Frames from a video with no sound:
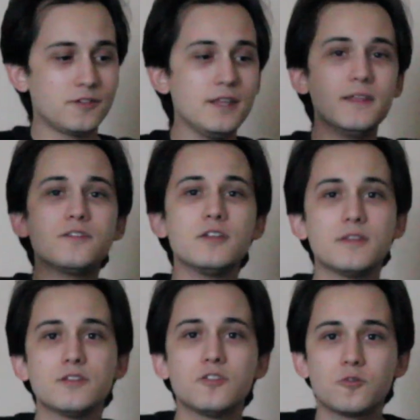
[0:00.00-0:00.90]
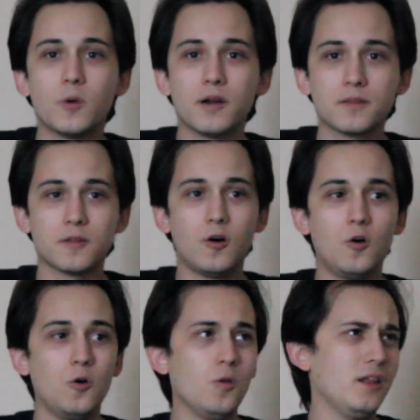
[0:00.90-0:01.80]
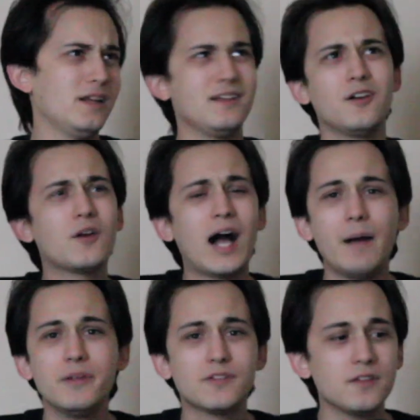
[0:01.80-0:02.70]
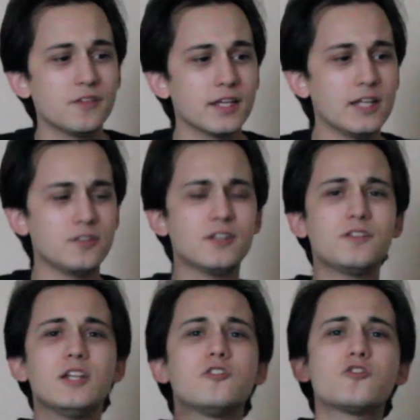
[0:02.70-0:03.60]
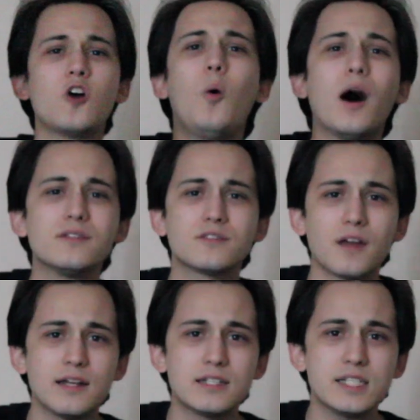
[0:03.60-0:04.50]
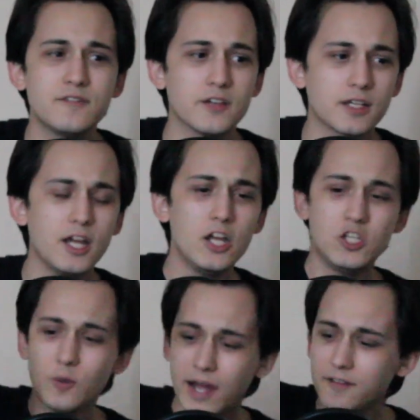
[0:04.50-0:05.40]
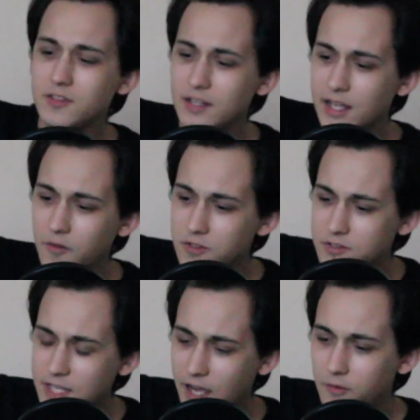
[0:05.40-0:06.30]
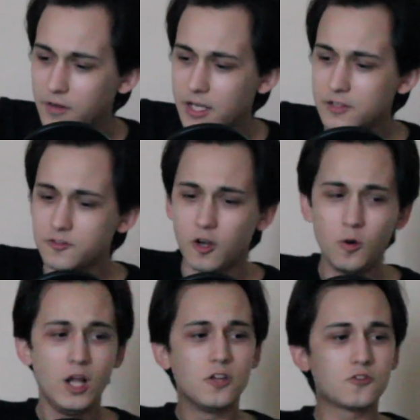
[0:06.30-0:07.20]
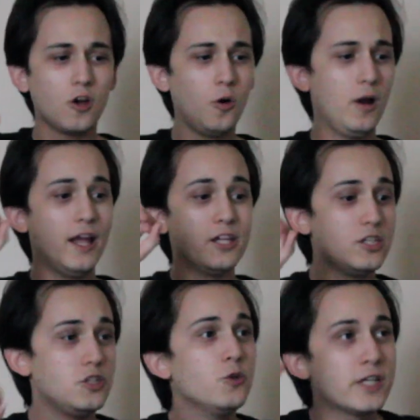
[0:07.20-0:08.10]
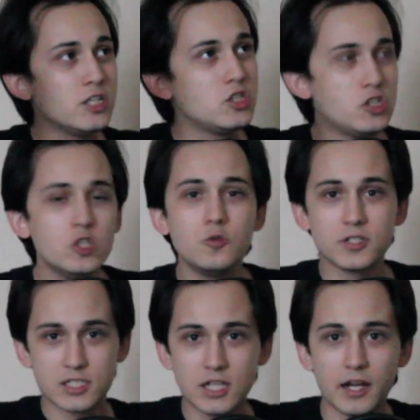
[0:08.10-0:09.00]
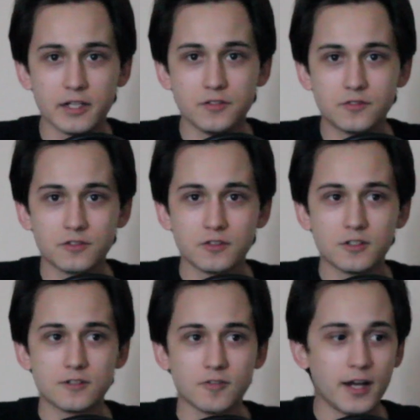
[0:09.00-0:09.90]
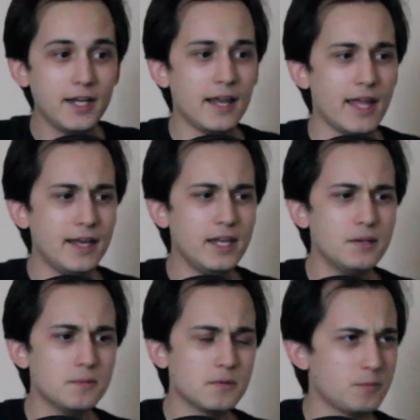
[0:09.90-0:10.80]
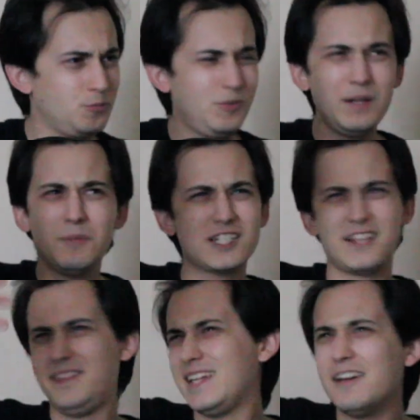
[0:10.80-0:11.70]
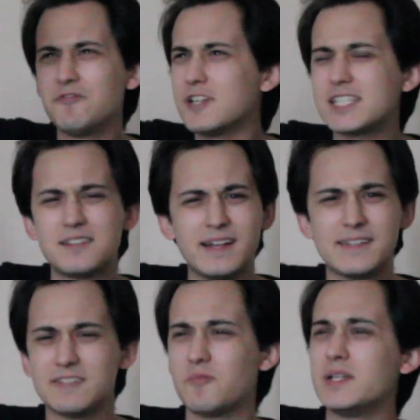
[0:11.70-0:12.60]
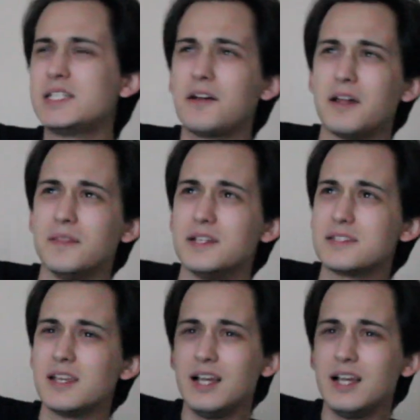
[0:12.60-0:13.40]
see, this is where the whole common sense thing, it's so unscientific. You have to nail this down, and so you can do the studies, right? And in pretty much, I think every study that's ever been done on this,